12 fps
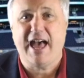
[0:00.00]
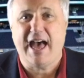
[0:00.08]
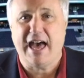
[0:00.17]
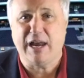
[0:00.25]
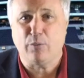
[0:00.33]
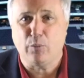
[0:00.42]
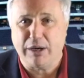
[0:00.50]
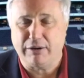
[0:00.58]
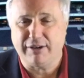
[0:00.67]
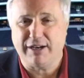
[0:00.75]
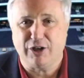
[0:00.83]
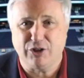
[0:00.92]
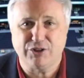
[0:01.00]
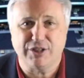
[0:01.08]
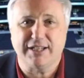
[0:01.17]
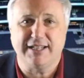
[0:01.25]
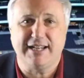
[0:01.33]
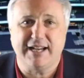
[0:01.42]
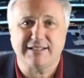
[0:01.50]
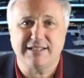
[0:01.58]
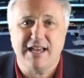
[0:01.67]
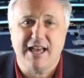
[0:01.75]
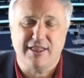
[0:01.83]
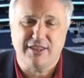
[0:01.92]
And we're here to connect
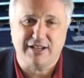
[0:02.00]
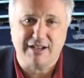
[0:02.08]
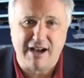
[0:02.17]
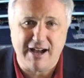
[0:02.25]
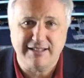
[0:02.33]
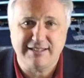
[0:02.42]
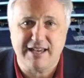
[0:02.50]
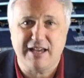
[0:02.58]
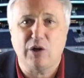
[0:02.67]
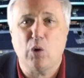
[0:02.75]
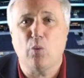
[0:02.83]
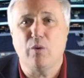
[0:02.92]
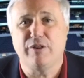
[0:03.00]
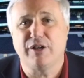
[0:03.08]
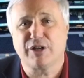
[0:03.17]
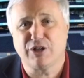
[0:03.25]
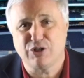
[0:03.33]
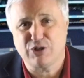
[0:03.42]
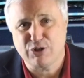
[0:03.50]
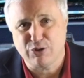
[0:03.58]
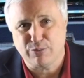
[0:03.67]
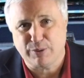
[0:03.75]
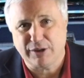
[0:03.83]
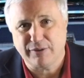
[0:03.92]
the content with the
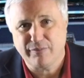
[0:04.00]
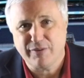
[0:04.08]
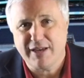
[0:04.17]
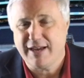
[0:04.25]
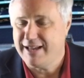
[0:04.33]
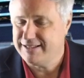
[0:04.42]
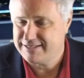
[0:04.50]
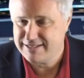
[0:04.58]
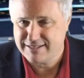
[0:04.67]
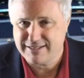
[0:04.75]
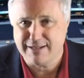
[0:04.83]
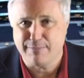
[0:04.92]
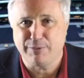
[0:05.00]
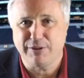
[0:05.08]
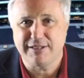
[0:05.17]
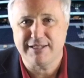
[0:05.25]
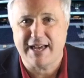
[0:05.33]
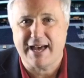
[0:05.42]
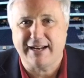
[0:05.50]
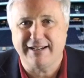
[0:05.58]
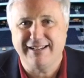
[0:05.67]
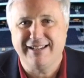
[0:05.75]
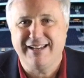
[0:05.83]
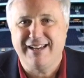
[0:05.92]
consumer. It's as simple as that.
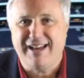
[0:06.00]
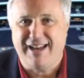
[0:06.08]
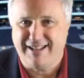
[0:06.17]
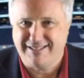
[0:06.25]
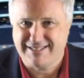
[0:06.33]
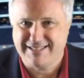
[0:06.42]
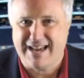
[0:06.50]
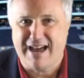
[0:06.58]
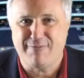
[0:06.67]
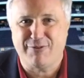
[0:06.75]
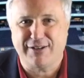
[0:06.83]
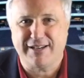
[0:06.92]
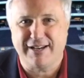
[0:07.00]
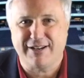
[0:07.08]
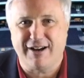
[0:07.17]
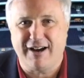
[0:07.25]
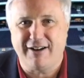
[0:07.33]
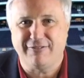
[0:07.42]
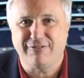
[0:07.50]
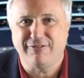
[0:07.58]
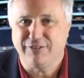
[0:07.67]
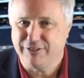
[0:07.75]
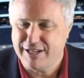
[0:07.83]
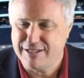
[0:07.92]
It's time for kickoff.
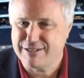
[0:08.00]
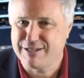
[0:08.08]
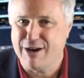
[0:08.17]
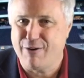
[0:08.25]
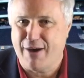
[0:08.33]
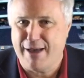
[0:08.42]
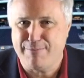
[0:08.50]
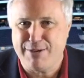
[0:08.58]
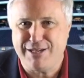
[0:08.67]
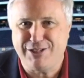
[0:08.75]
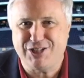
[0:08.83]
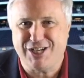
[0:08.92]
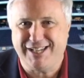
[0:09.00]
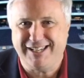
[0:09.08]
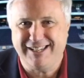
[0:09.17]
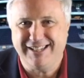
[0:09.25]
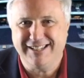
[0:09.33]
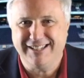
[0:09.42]
Let's go, APG.